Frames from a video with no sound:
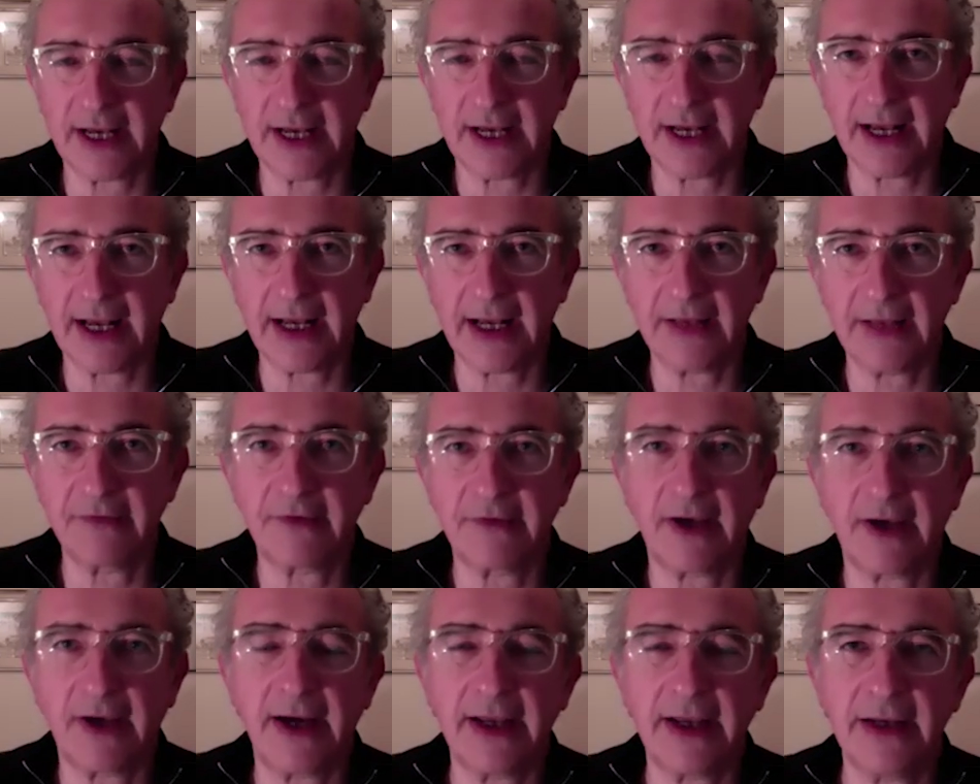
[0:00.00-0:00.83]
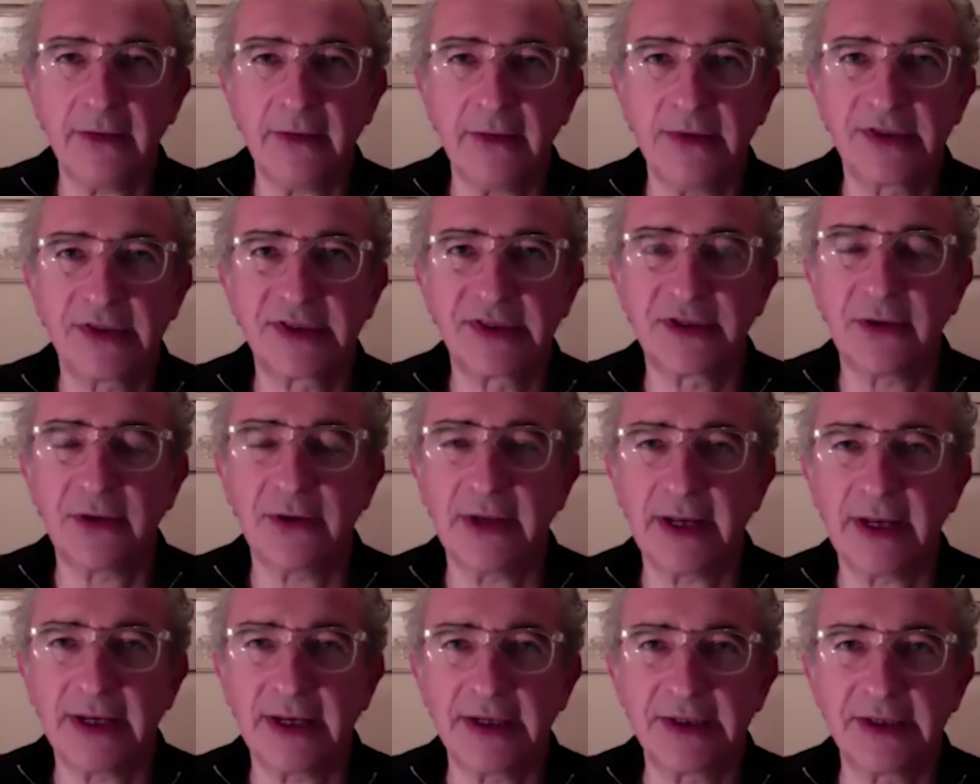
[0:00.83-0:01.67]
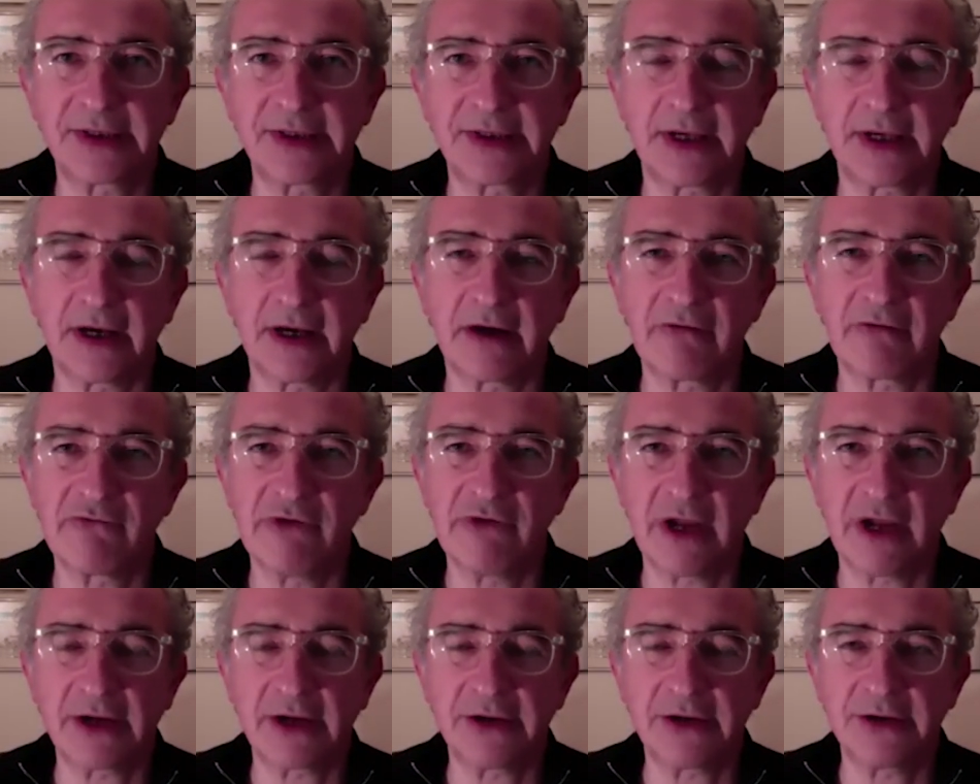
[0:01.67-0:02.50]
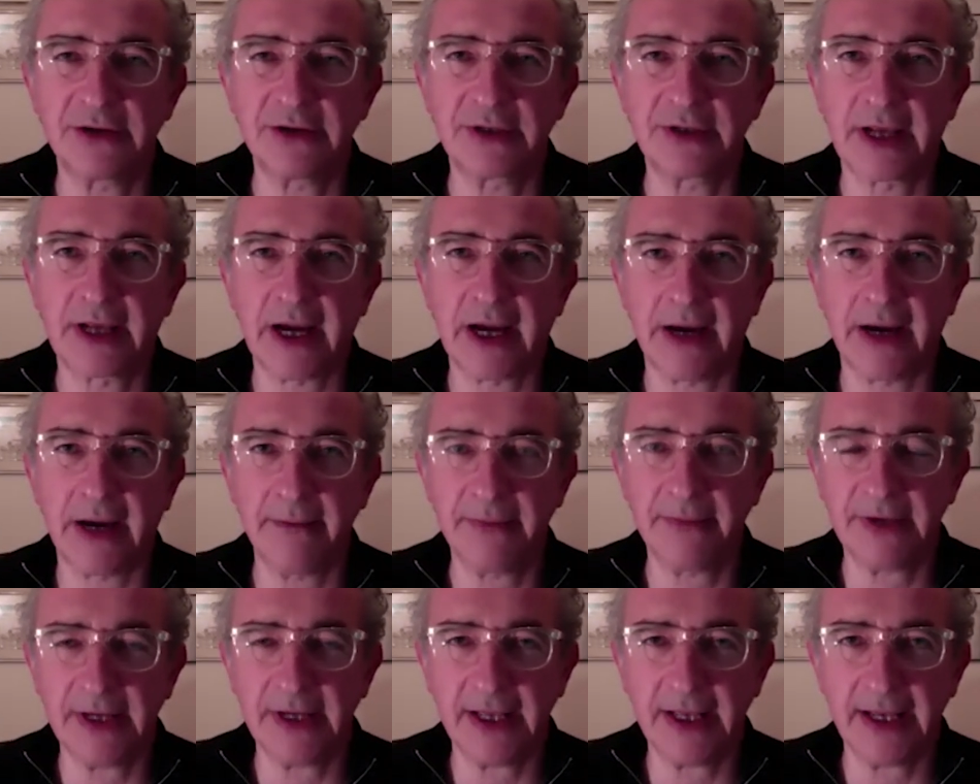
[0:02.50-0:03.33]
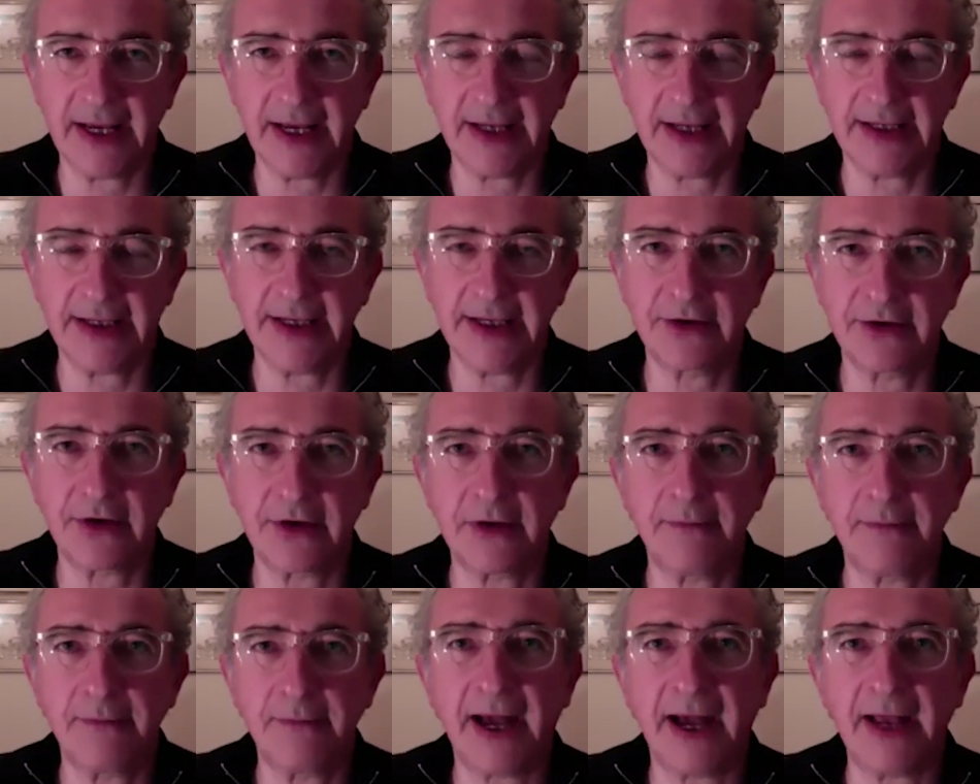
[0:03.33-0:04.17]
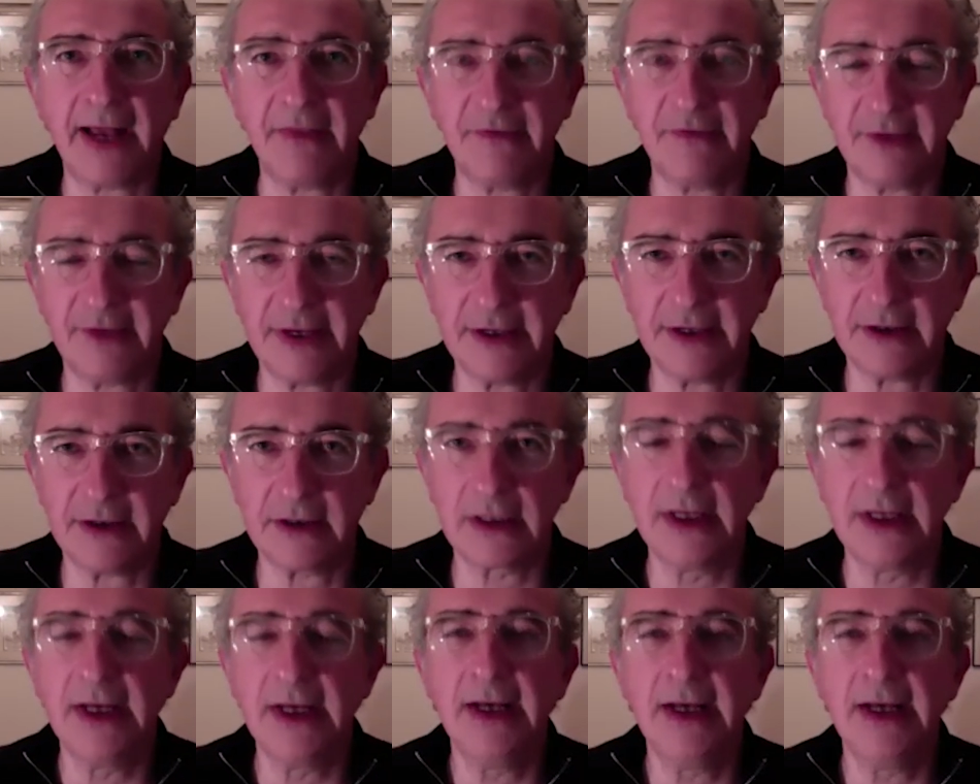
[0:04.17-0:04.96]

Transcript: and uh, he was suing his uh, record company, and he'd got a bad deal.